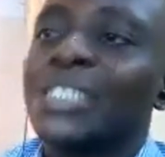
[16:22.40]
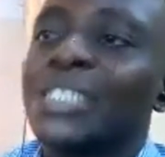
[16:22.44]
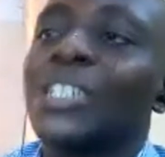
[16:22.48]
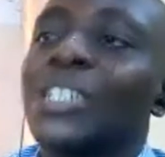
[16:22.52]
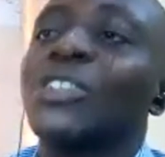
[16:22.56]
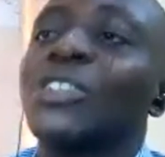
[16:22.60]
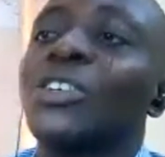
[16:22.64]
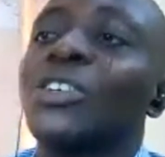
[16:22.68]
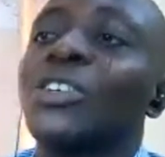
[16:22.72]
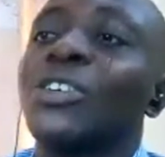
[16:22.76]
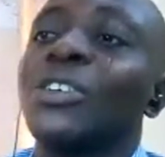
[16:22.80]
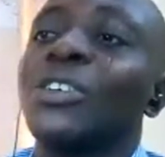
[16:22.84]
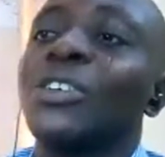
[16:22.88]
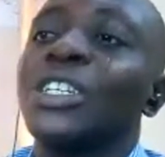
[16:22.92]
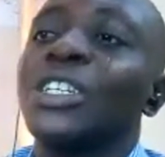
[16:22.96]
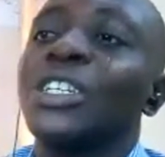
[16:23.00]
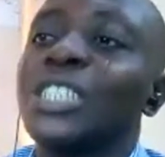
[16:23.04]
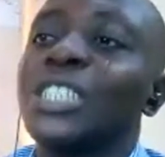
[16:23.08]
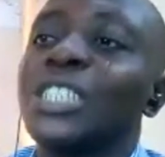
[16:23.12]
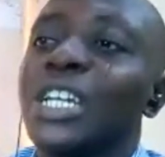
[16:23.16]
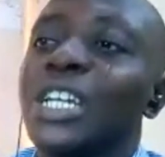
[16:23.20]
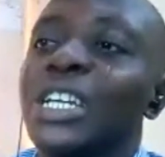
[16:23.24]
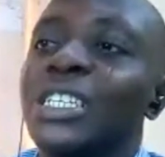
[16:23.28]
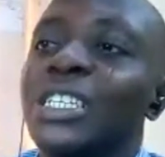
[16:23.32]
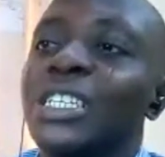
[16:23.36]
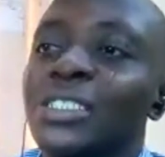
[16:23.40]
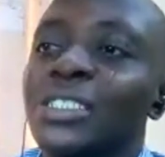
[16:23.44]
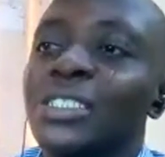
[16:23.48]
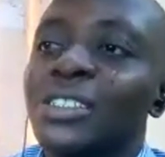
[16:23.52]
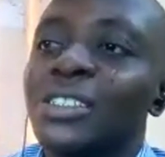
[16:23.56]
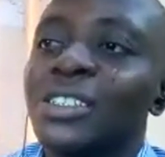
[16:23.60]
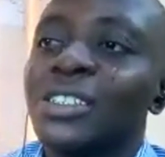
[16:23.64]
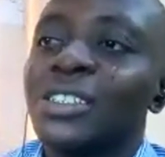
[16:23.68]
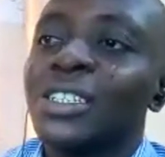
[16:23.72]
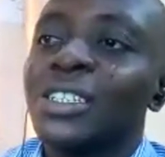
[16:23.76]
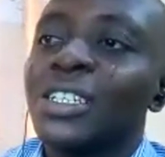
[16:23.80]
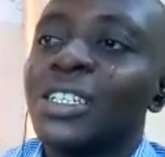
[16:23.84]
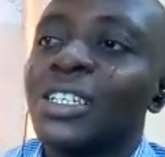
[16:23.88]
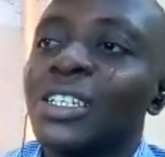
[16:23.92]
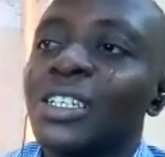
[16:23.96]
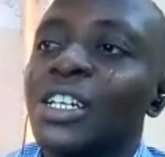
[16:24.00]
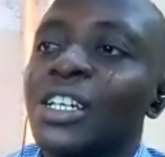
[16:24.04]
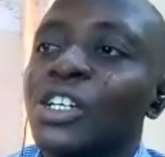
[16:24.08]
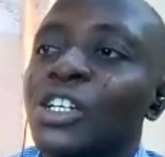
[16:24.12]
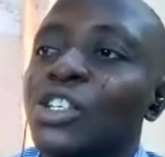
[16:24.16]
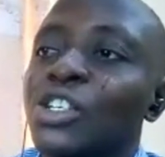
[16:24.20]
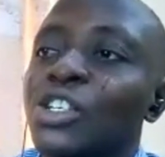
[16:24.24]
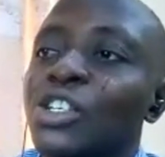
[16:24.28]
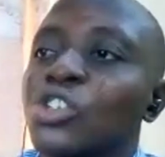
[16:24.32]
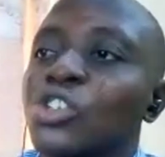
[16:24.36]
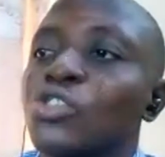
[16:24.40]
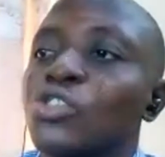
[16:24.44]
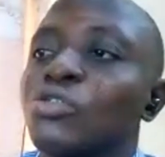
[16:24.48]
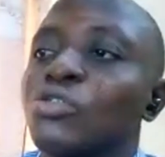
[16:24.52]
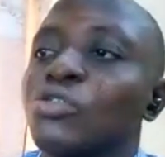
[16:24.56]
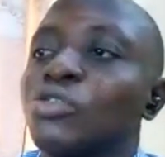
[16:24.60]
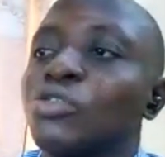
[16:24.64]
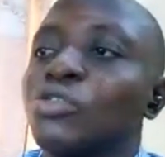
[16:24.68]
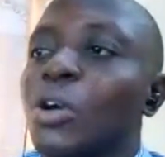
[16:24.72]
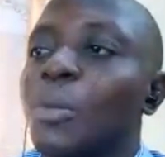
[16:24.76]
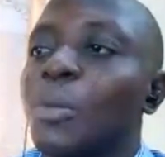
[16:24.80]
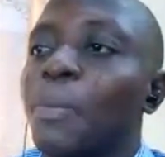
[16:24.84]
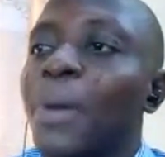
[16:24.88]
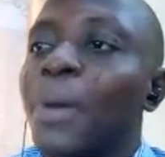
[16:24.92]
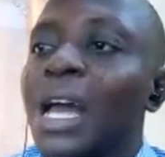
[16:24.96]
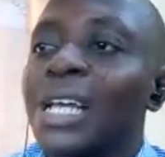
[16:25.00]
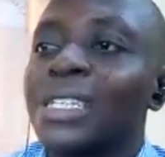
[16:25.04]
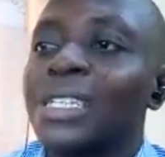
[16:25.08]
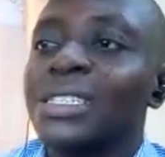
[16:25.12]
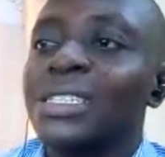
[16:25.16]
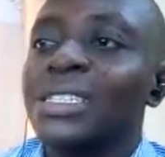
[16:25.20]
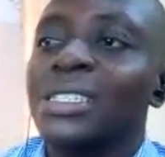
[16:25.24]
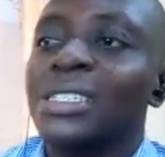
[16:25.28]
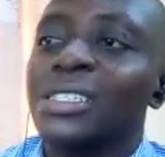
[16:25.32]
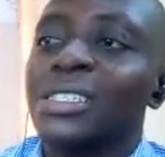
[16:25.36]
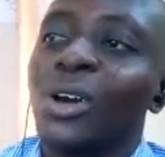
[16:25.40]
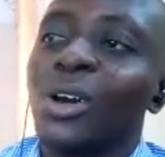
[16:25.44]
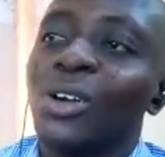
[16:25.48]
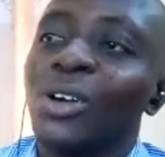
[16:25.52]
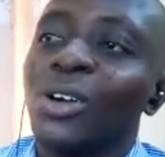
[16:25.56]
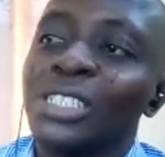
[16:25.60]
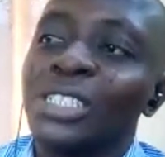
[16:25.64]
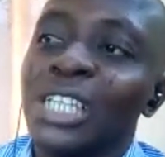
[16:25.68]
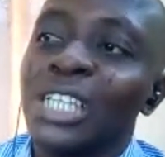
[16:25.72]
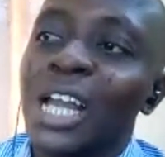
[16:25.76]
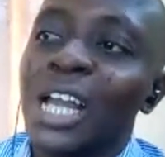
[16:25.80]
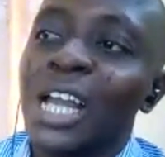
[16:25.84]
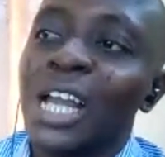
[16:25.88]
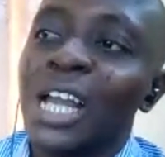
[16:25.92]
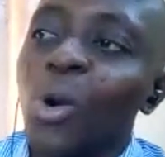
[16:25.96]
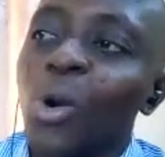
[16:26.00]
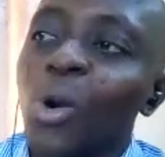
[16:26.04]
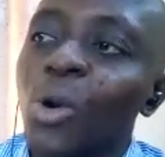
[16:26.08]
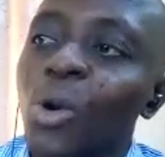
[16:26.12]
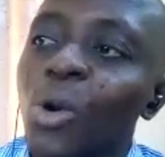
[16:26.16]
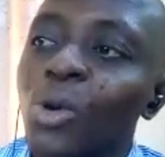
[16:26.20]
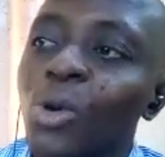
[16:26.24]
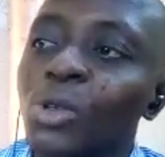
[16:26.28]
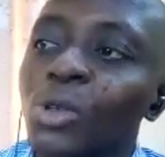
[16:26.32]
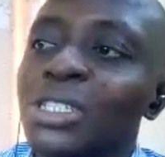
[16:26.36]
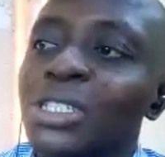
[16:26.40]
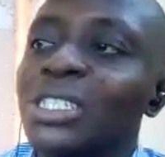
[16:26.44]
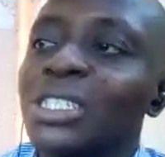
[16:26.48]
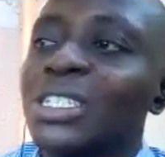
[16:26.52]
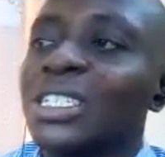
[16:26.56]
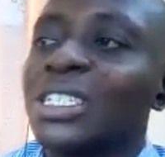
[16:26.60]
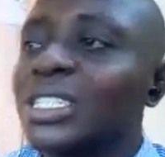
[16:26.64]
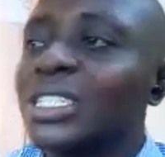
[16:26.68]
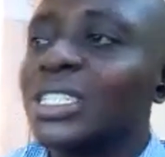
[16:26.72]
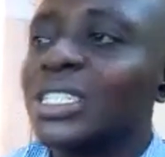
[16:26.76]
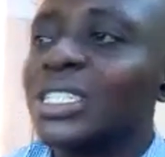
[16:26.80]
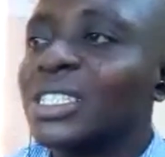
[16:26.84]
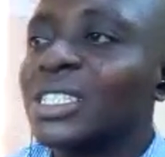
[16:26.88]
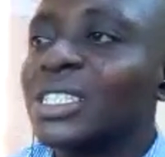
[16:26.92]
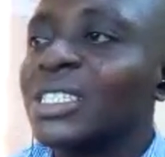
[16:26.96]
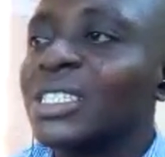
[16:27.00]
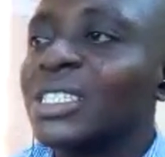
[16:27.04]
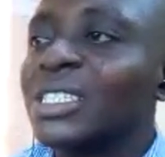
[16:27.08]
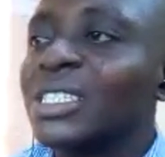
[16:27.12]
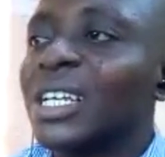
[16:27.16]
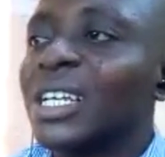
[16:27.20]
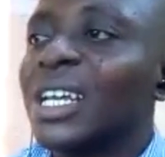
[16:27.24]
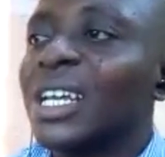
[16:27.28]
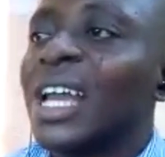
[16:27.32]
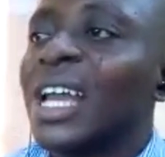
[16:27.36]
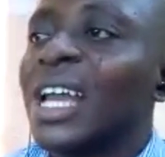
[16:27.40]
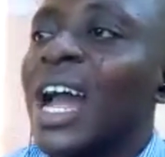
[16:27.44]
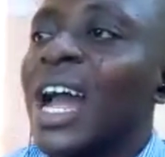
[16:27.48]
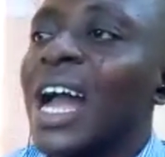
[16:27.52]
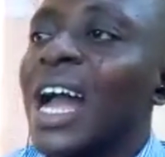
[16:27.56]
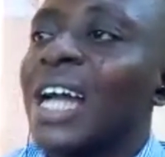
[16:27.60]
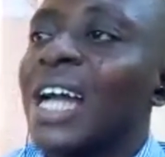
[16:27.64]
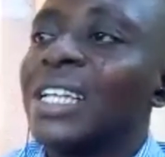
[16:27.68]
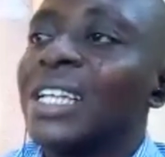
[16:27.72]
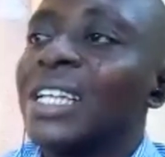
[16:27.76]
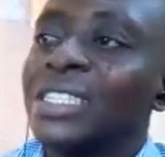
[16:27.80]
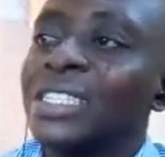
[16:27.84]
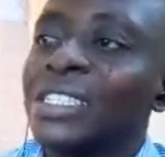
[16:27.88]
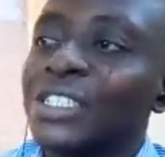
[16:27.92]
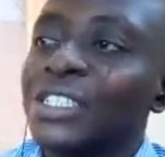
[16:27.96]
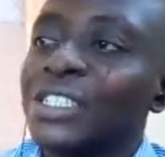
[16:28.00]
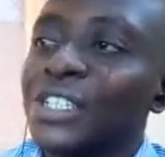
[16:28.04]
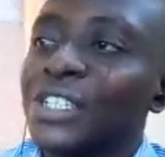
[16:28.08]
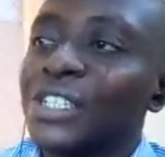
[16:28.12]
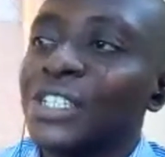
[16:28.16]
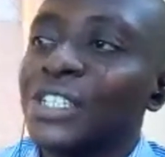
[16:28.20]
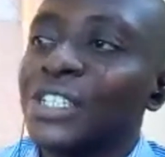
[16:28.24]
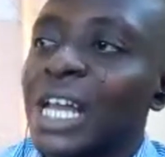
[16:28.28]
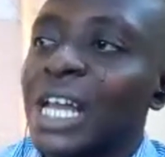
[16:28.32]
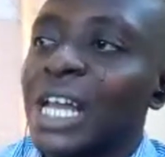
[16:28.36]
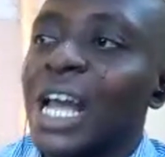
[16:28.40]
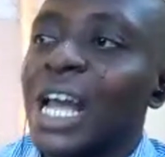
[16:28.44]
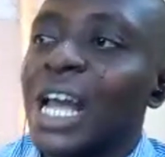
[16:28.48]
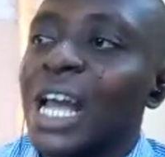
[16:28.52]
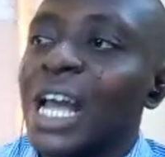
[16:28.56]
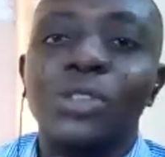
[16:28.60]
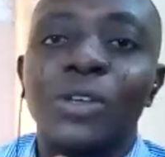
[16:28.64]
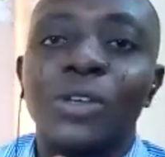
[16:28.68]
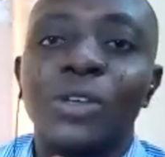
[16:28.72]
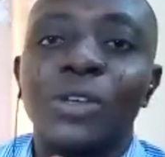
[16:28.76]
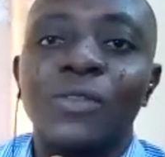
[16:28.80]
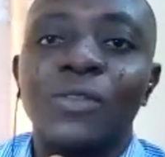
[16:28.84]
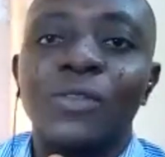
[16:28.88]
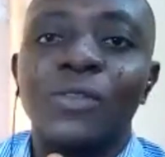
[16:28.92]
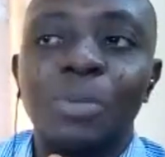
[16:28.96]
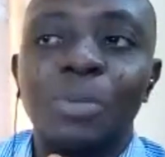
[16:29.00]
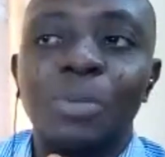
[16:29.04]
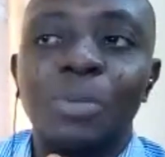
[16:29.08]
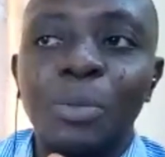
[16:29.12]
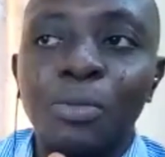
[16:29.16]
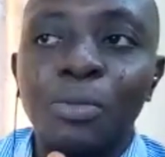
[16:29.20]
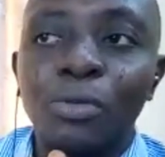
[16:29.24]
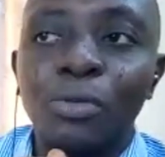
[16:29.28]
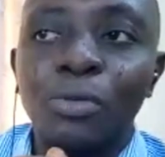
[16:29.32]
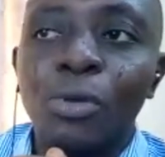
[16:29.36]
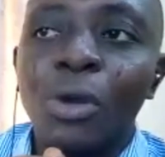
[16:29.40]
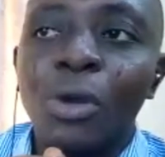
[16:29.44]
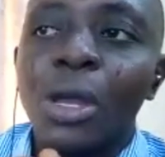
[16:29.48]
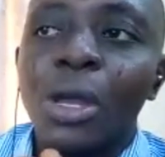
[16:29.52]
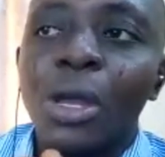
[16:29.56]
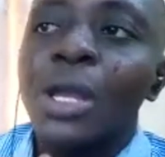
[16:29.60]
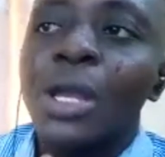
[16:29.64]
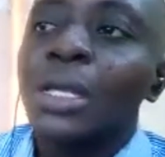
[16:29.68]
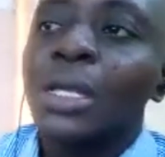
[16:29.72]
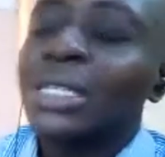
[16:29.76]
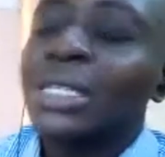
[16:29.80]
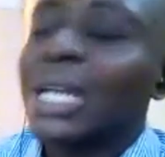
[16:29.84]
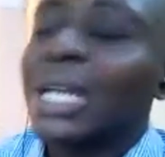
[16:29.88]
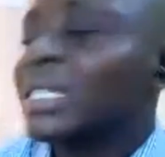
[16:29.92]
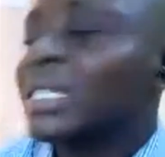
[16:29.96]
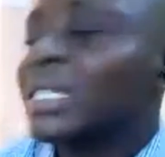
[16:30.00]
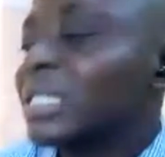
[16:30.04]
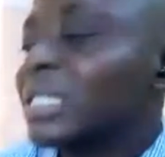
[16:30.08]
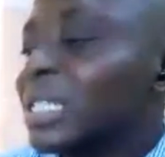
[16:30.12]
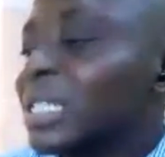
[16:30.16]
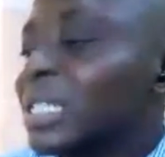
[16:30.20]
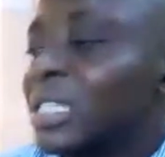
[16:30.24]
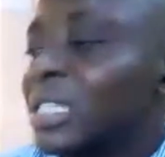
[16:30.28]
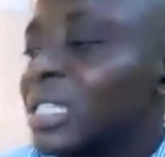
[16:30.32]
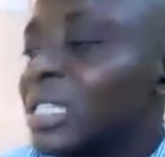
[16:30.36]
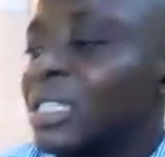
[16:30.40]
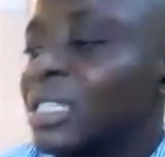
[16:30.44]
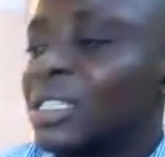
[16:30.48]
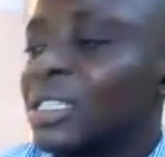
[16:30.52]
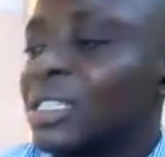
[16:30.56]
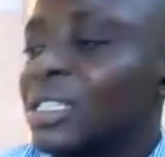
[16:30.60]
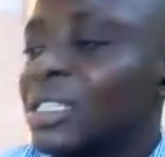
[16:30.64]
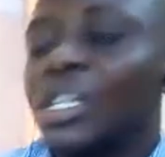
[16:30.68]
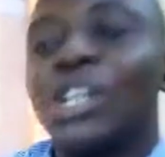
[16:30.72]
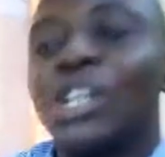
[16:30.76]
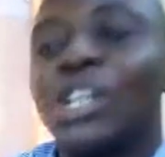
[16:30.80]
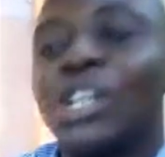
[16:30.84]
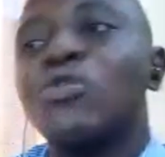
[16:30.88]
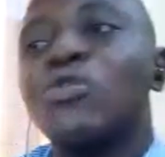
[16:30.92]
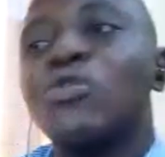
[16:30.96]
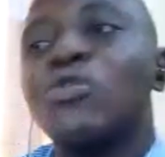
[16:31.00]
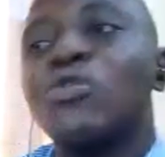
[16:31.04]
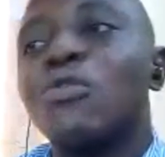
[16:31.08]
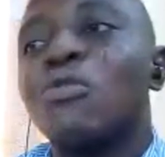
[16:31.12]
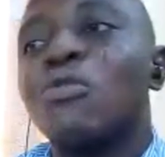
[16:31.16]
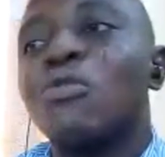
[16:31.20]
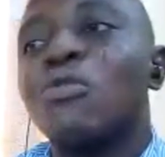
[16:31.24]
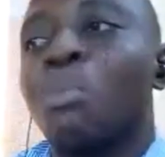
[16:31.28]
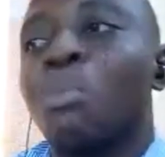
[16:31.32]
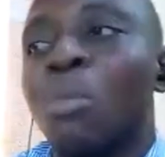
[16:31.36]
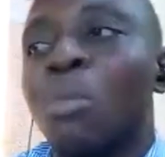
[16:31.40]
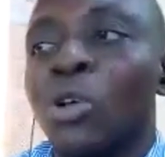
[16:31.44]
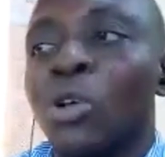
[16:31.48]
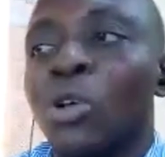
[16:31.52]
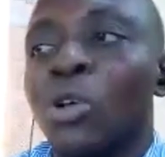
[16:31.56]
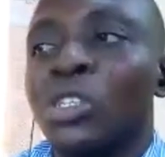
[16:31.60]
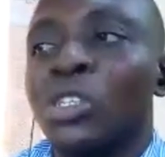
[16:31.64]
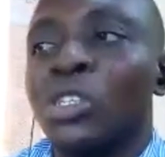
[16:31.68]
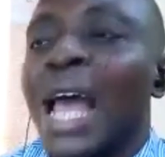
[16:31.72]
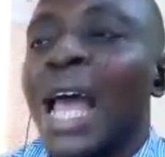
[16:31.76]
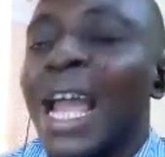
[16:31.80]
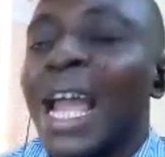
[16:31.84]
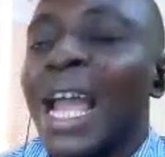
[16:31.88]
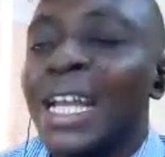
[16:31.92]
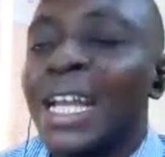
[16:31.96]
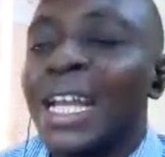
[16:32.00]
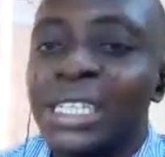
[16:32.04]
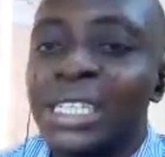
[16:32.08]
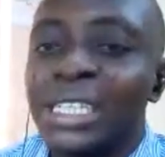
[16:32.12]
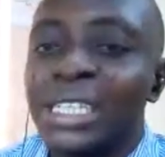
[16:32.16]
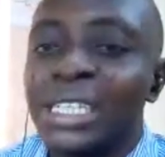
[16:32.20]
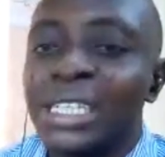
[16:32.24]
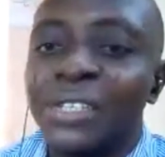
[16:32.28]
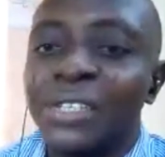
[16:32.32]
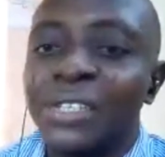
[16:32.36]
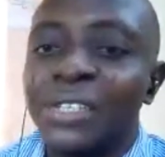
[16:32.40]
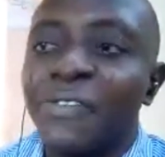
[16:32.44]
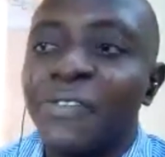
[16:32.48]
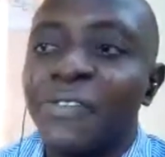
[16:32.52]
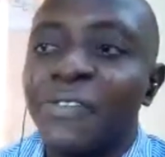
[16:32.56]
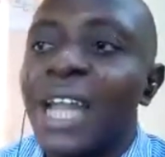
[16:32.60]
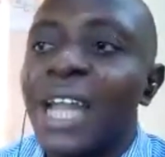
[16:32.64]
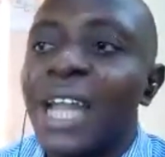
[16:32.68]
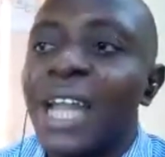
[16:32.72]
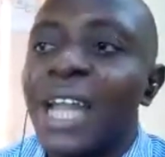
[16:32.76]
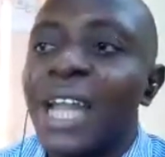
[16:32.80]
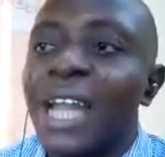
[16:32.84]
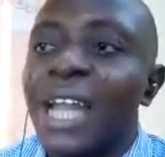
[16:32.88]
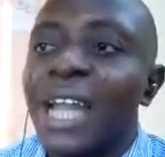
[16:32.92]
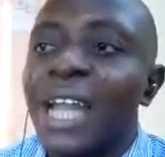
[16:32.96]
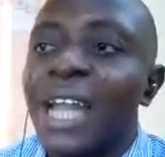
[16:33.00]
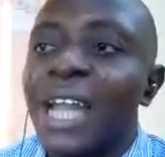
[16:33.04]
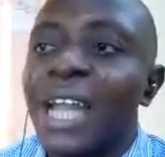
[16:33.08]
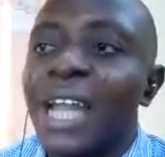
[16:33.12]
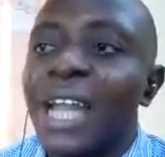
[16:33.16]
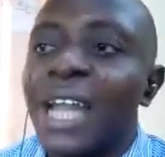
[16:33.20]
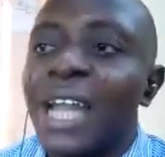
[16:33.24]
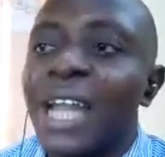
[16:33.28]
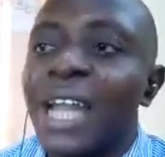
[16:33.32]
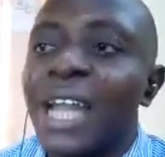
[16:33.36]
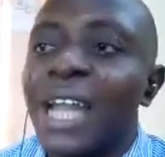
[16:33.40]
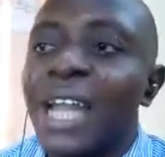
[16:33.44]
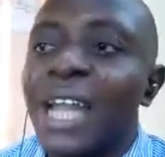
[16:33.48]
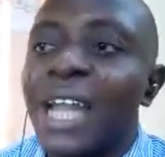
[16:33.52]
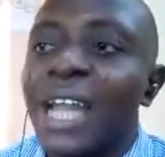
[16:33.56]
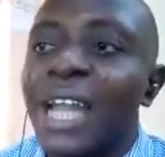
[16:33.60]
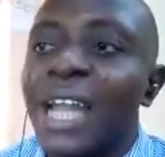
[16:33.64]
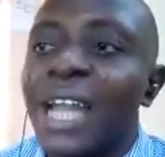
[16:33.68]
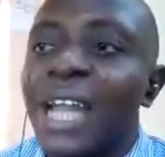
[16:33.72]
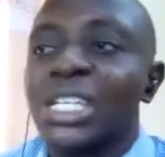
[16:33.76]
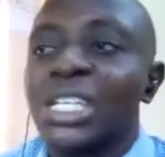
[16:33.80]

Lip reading: Extension agents should not pass on their own needs and interests and those of the people. That is, you must identify the people's needs.